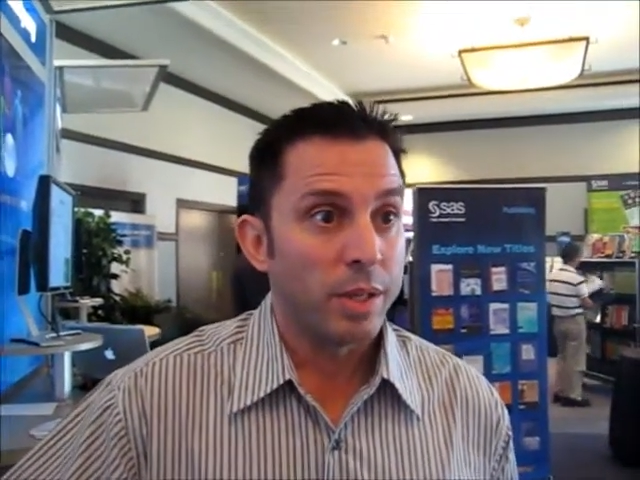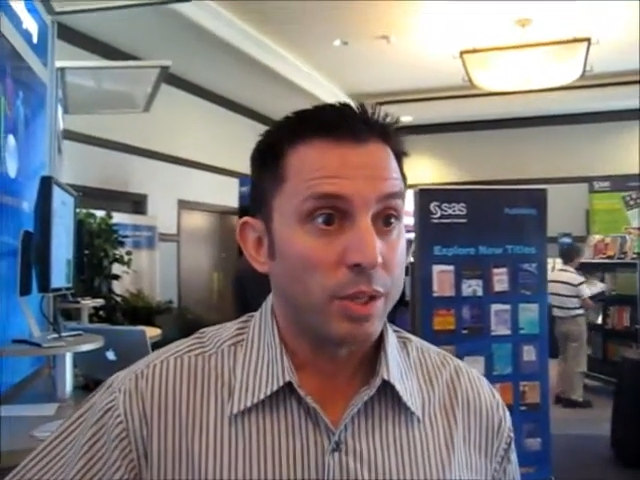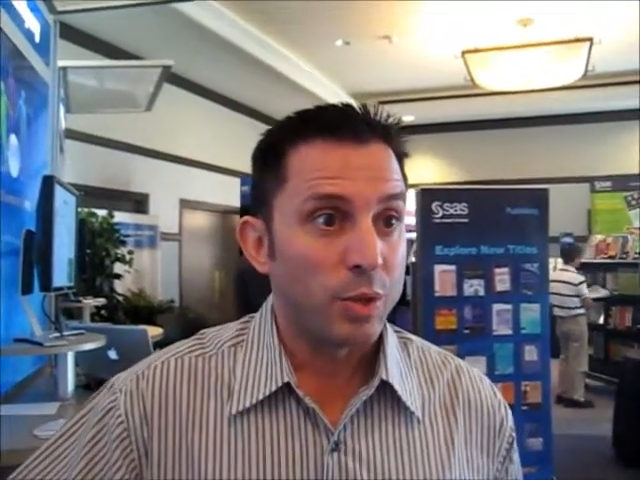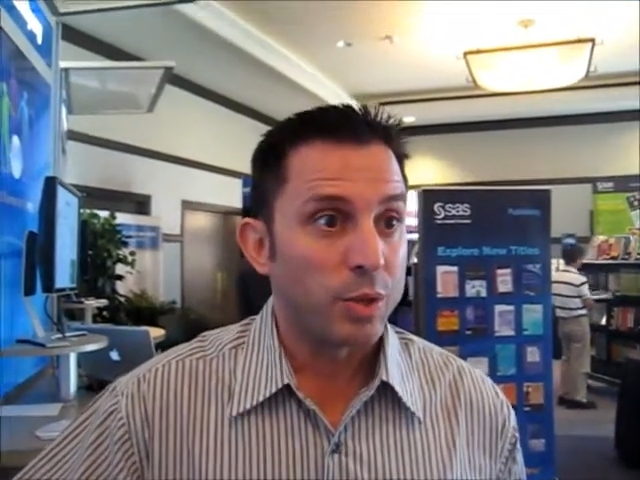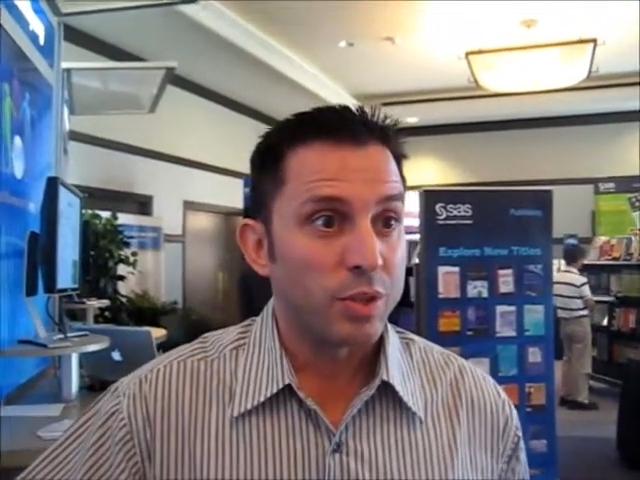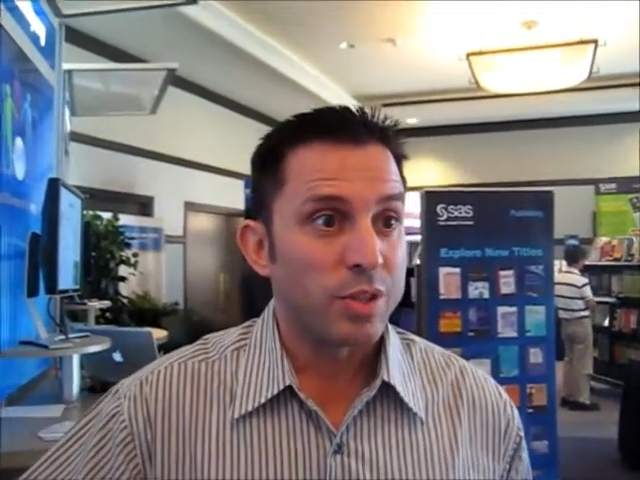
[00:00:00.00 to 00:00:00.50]

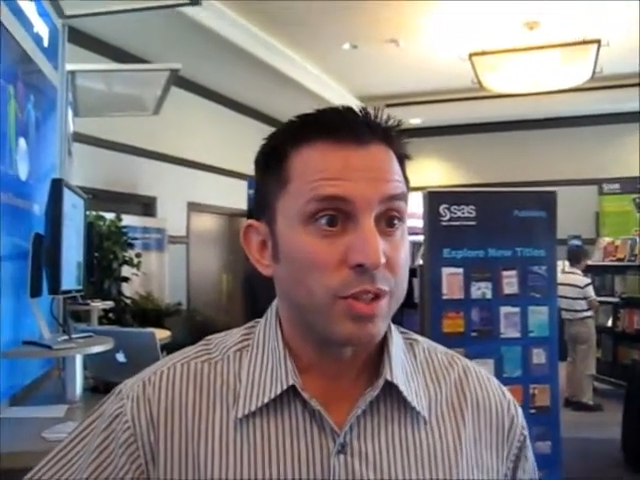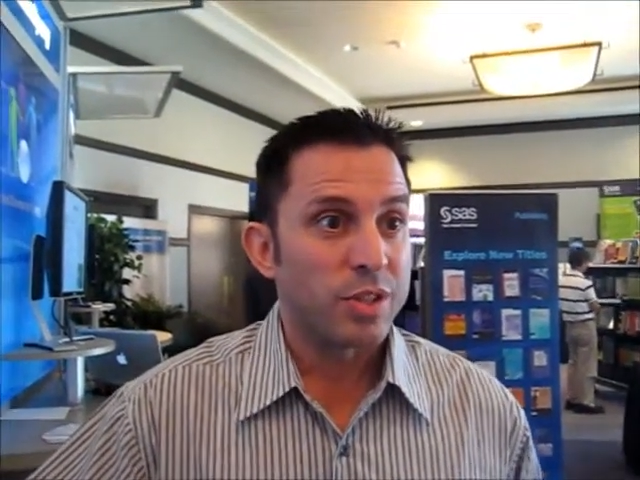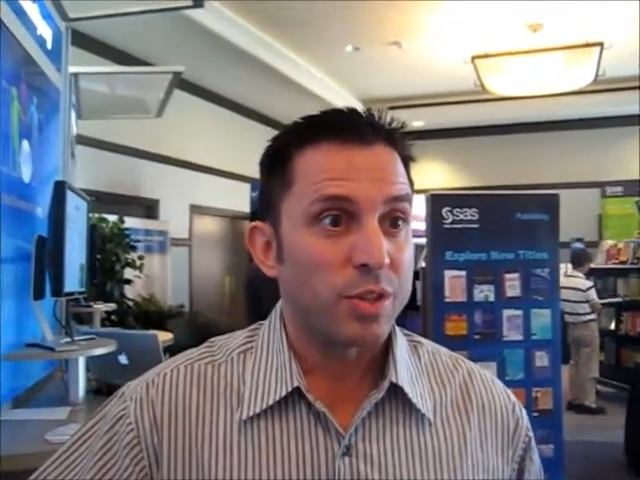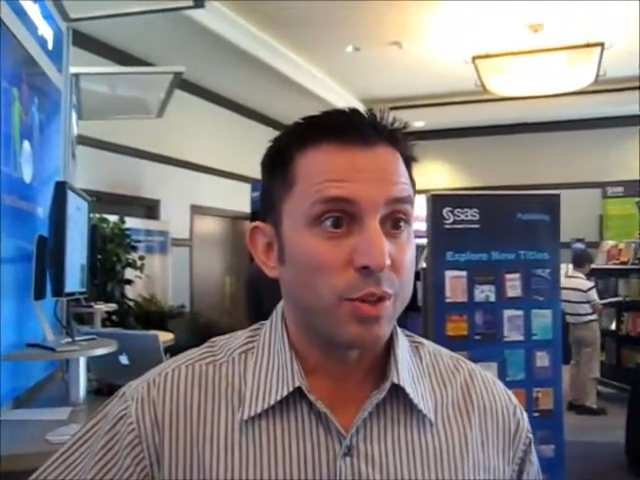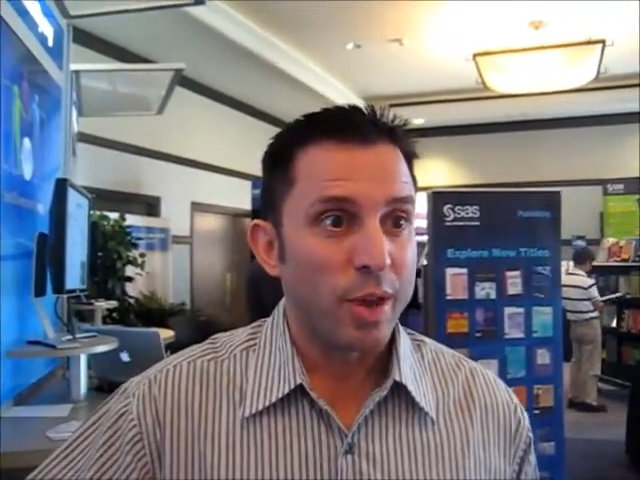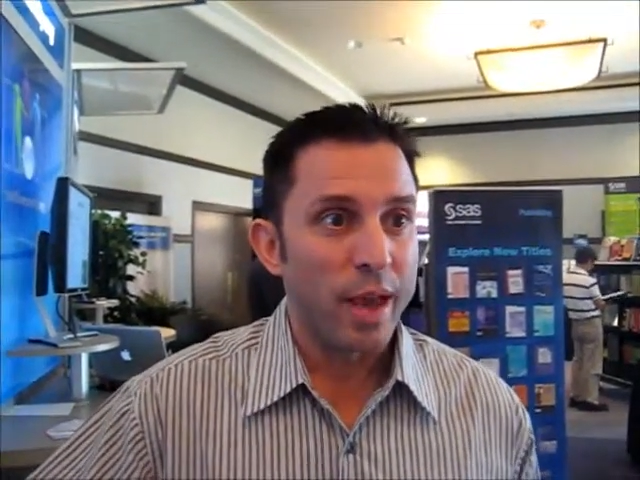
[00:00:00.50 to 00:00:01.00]
users
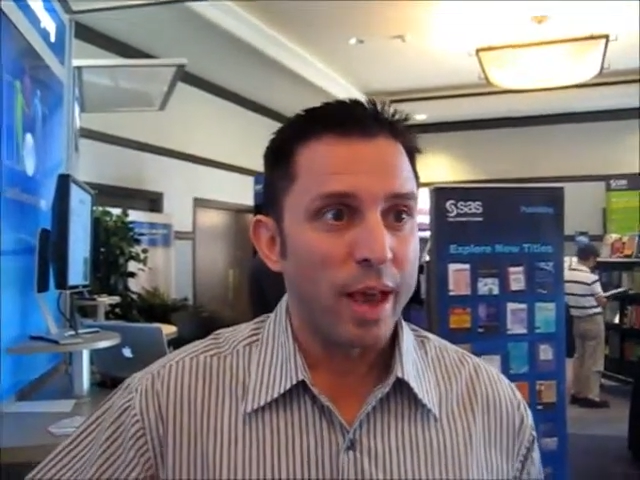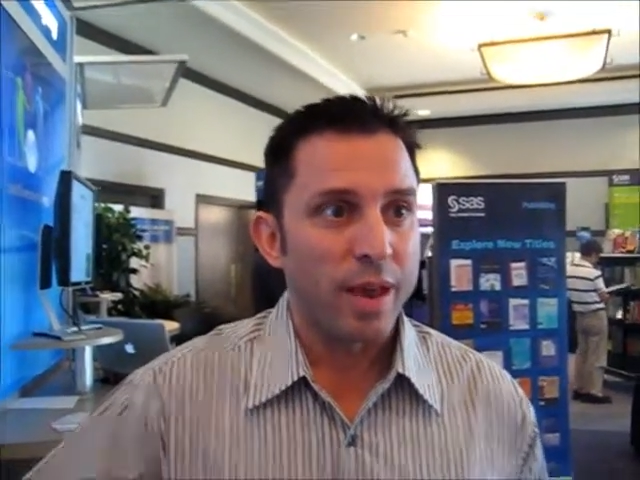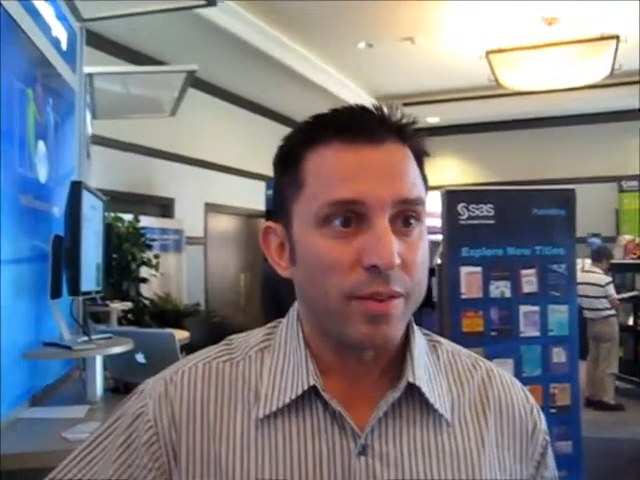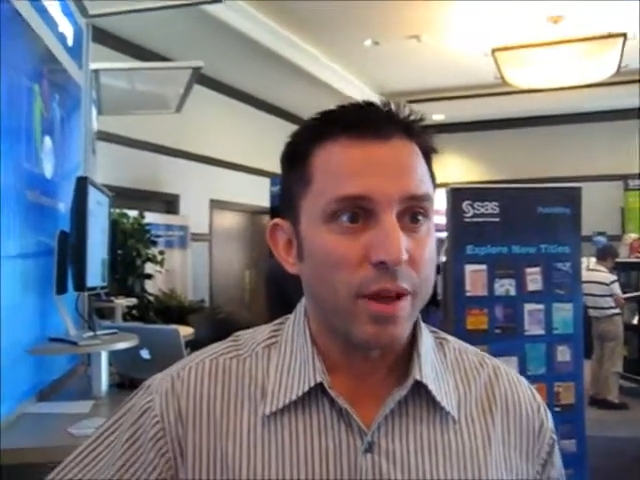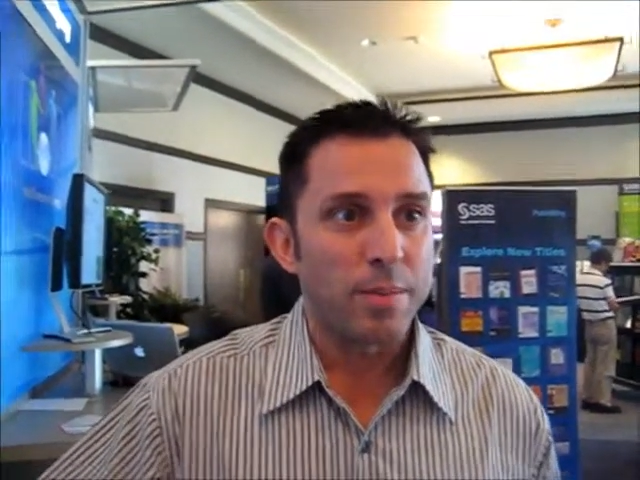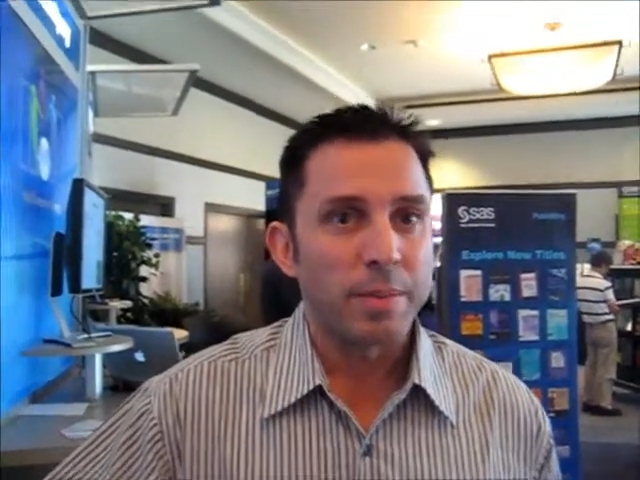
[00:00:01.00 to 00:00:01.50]
do you
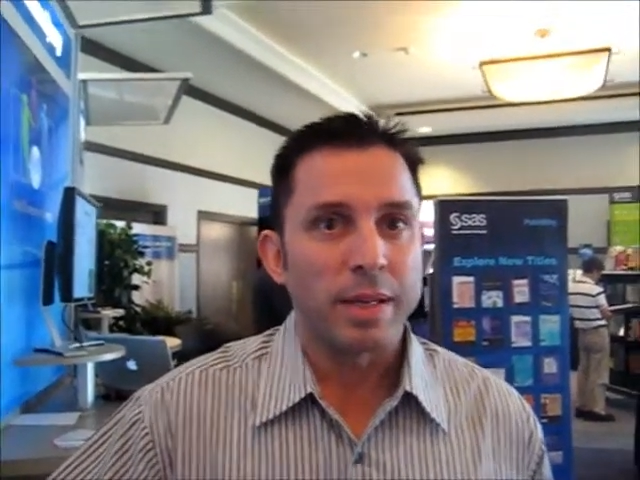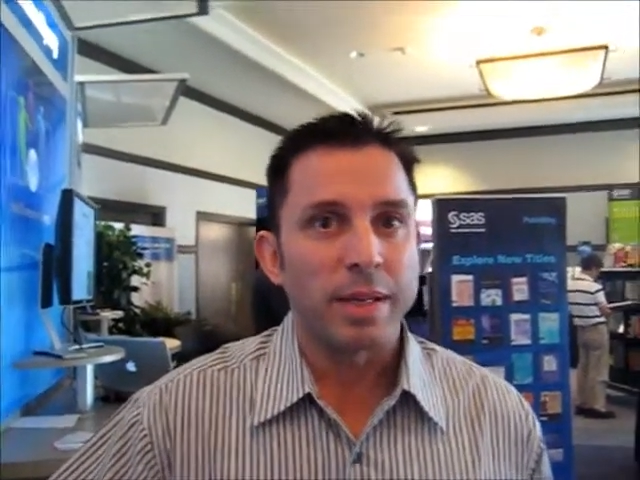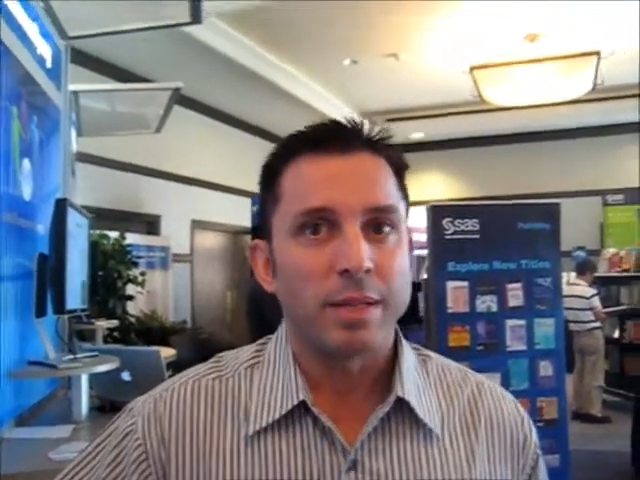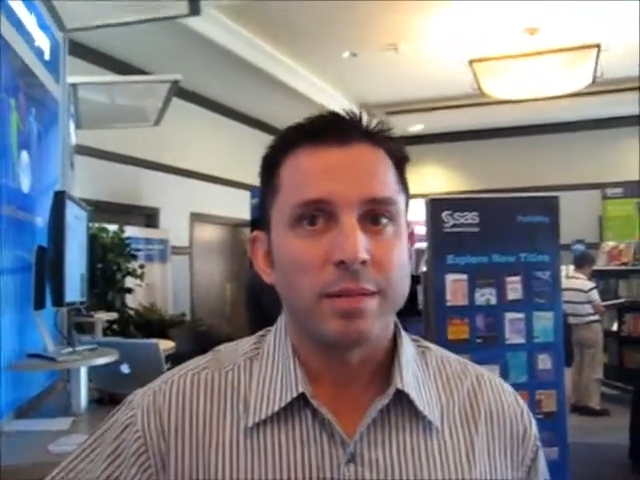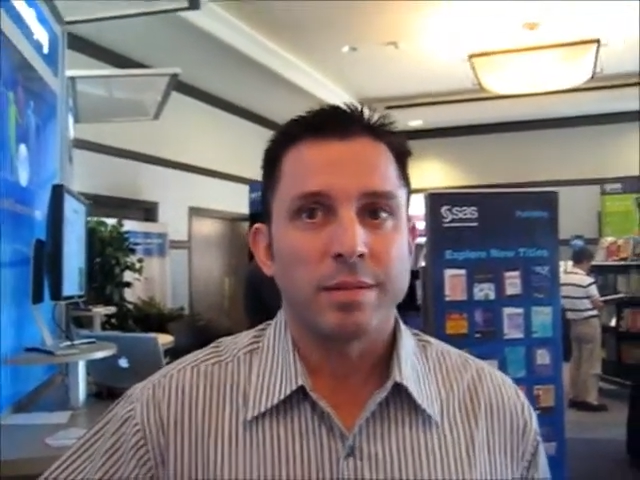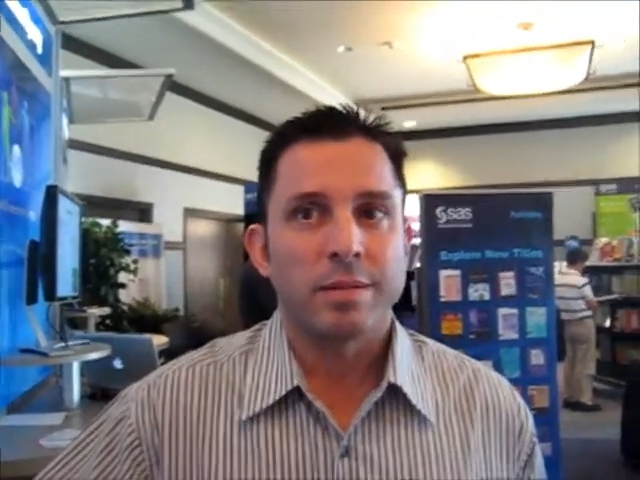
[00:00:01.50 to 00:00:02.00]
have, how many